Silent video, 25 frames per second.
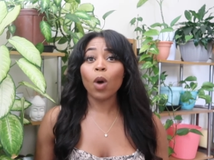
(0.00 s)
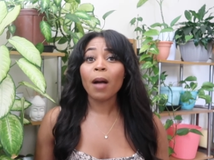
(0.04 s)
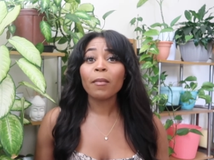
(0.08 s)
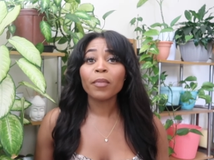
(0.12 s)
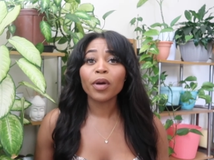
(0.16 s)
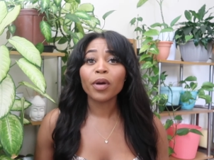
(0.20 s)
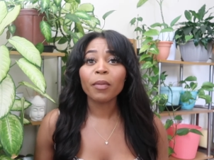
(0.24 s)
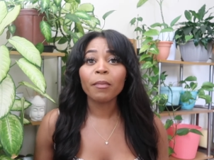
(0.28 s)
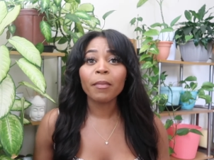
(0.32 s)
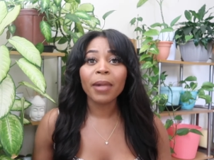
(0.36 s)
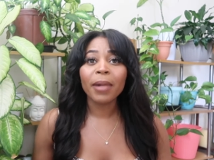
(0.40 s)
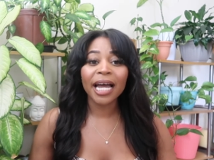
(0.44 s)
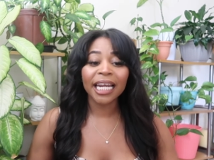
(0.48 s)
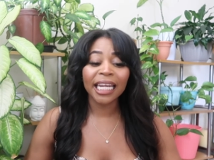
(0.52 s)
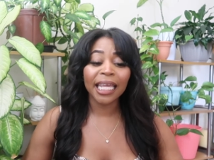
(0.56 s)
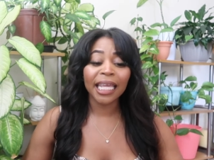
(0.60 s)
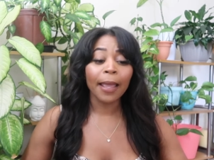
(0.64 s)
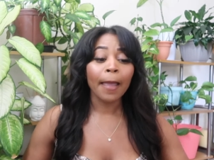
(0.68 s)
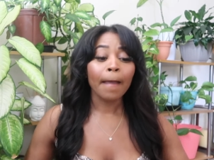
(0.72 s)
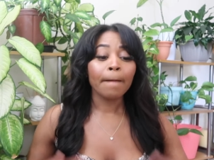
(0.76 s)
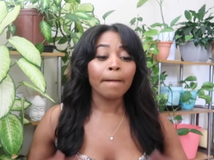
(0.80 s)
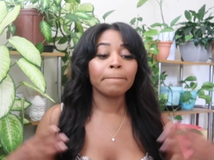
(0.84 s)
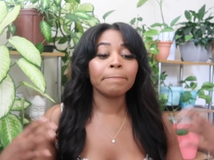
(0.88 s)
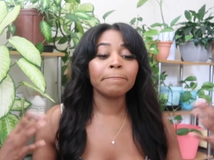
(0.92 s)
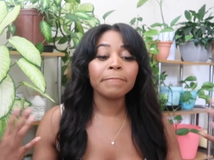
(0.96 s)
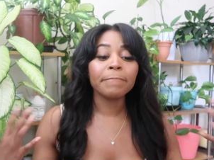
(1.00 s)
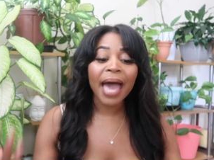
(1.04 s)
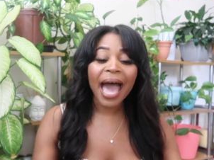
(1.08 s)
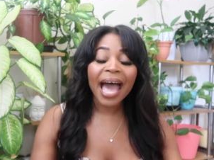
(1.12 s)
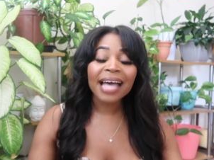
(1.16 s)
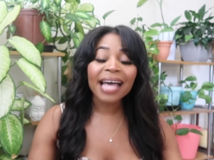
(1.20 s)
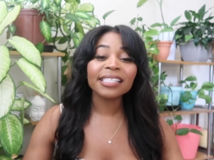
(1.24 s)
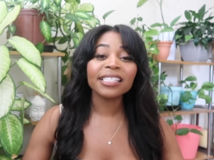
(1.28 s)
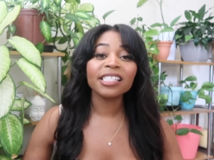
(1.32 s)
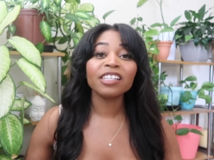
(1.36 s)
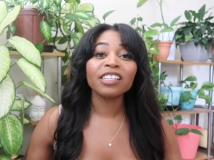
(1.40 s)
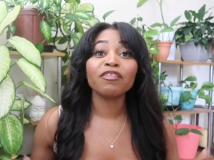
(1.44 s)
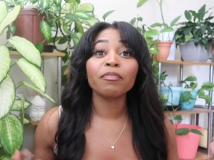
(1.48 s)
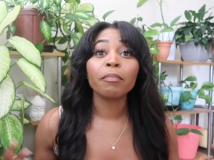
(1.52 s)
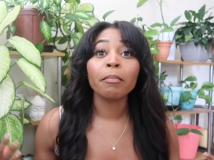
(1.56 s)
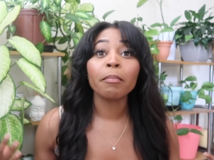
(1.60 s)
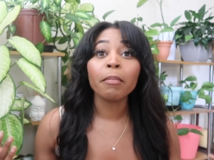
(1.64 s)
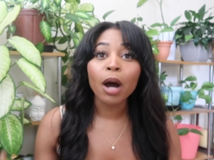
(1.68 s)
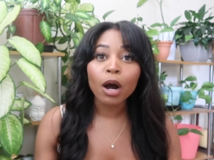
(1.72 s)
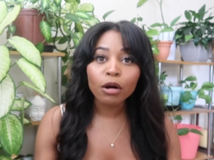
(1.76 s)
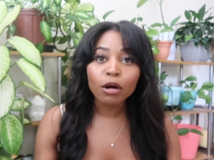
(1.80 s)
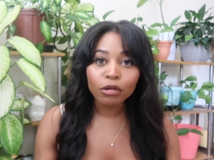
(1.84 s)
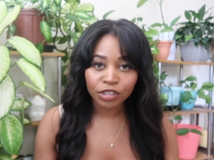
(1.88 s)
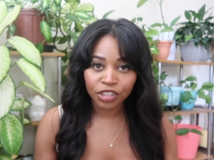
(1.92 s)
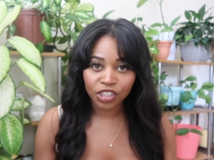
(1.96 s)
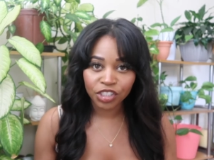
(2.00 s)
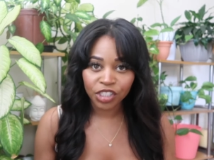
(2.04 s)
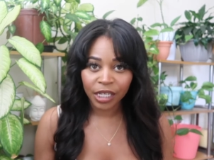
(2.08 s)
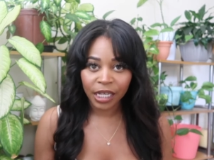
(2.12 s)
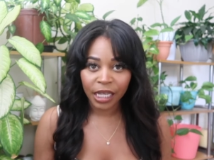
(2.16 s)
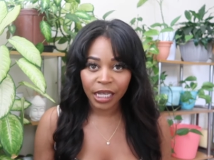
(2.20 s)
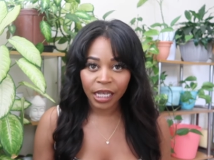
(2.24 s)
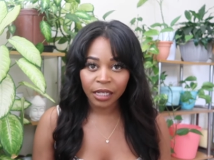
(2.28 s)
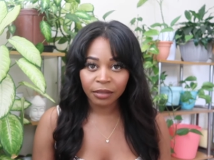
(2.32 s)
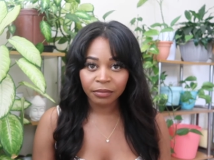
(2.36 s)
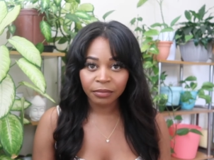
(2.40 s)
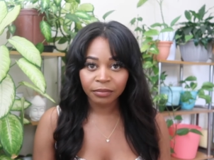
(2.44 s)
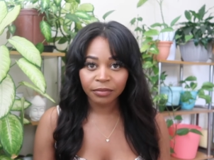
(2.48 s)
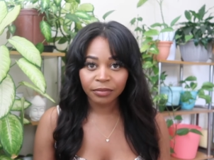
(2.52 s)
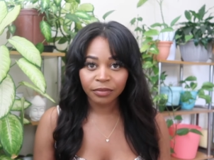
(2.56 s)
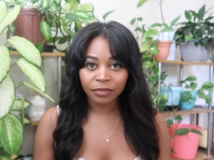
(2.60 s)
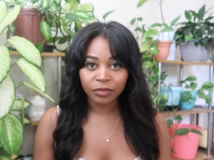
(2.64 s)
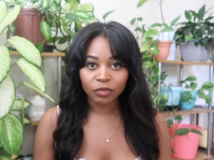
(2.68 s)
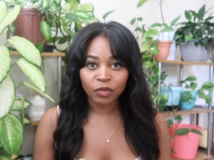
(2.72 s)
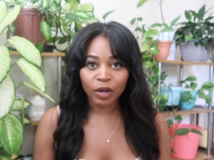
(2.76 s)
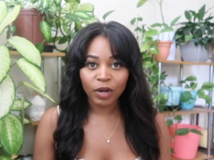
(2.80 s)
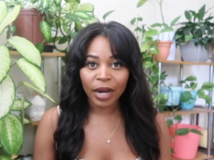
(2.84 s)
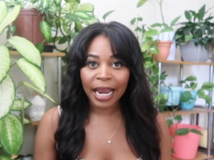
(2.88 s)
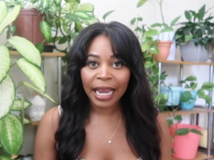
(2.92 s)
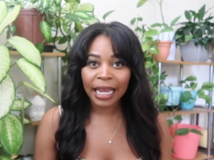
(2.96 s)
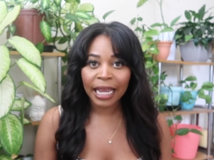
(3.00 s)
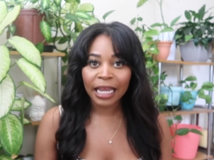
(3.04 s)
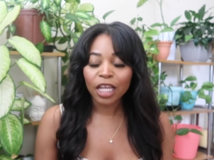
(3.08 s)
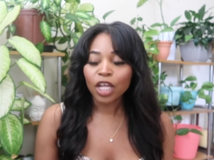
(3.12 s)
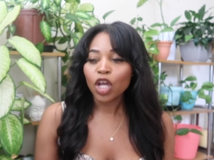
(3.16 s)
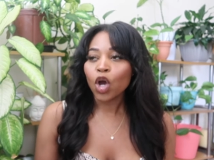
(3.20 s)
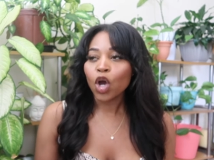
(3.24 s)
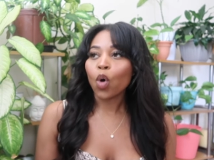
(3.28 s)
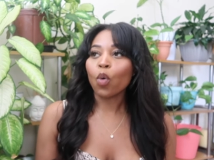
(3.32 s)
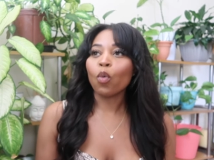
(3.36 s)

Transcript: more money? Massive motion, right?